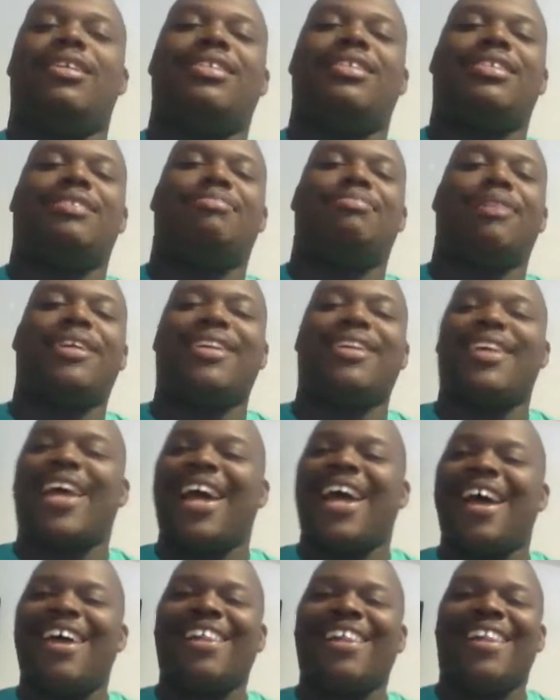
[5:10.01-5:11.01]
She's been in the
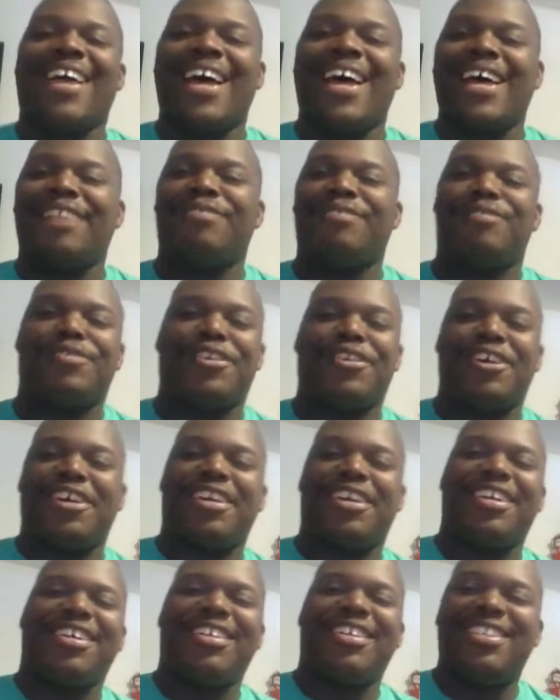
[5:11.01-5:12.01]
headlines
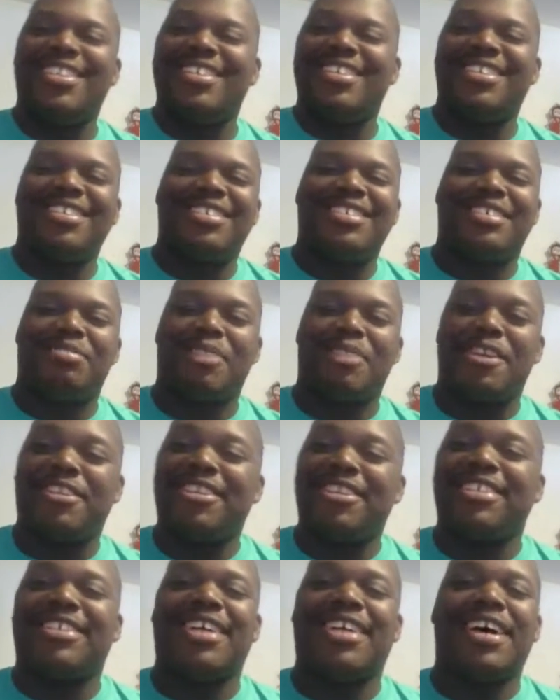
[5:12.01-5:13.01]
for some
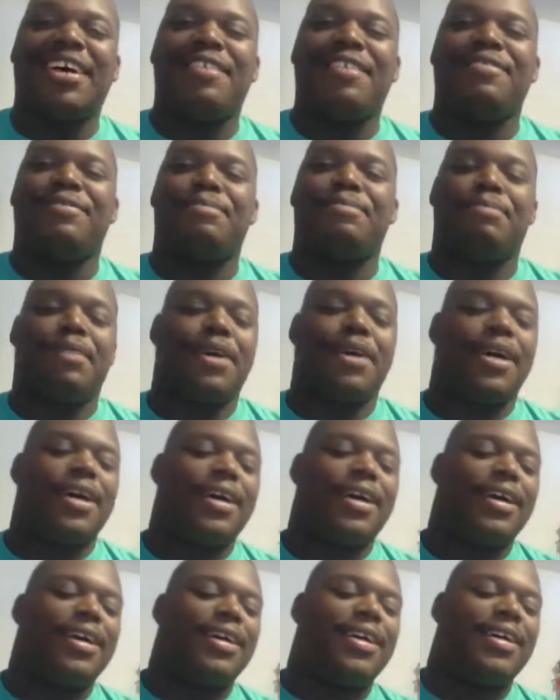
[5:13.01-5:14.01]
other stuff,
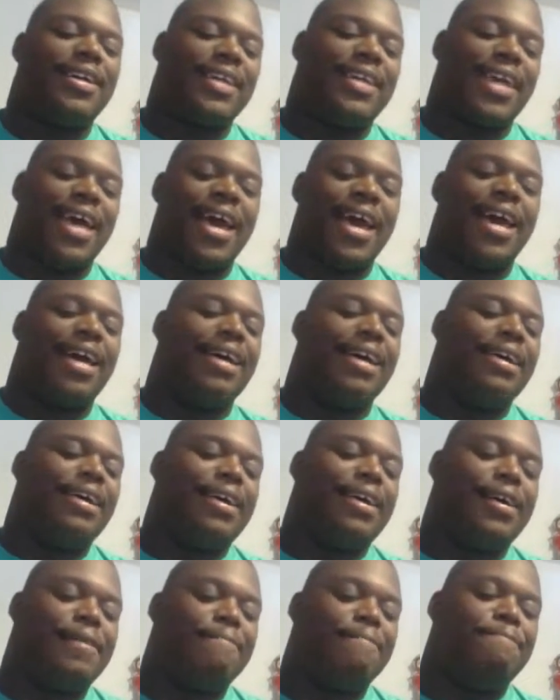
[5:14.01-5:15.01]
but yeah.
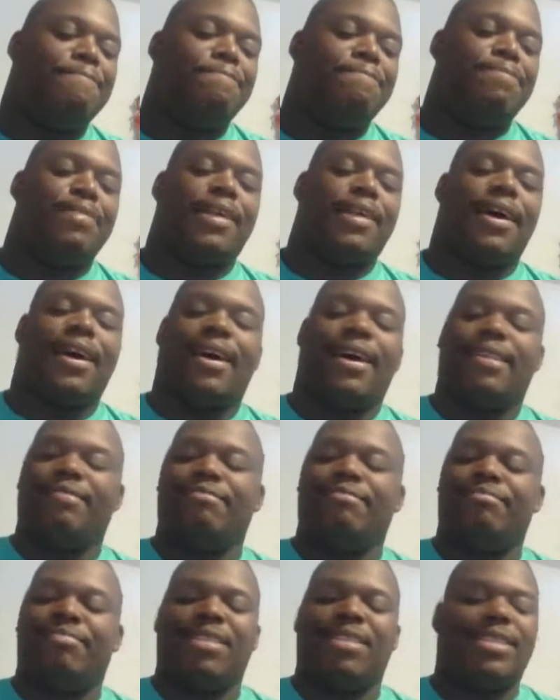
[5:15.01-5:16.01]

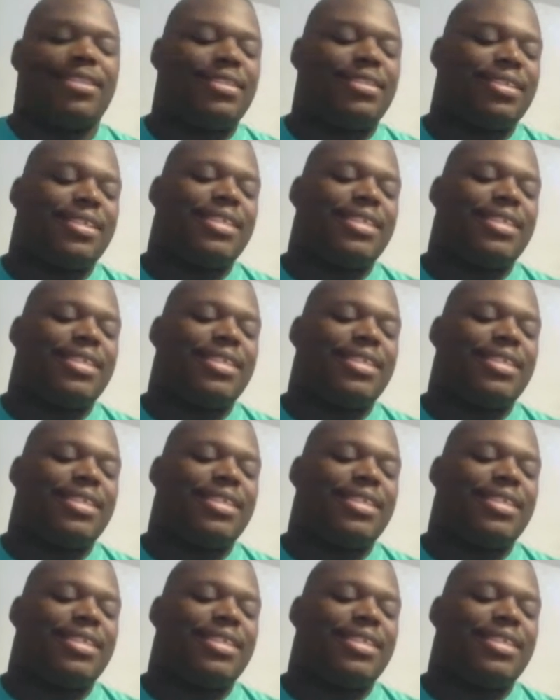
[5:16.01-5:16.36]
This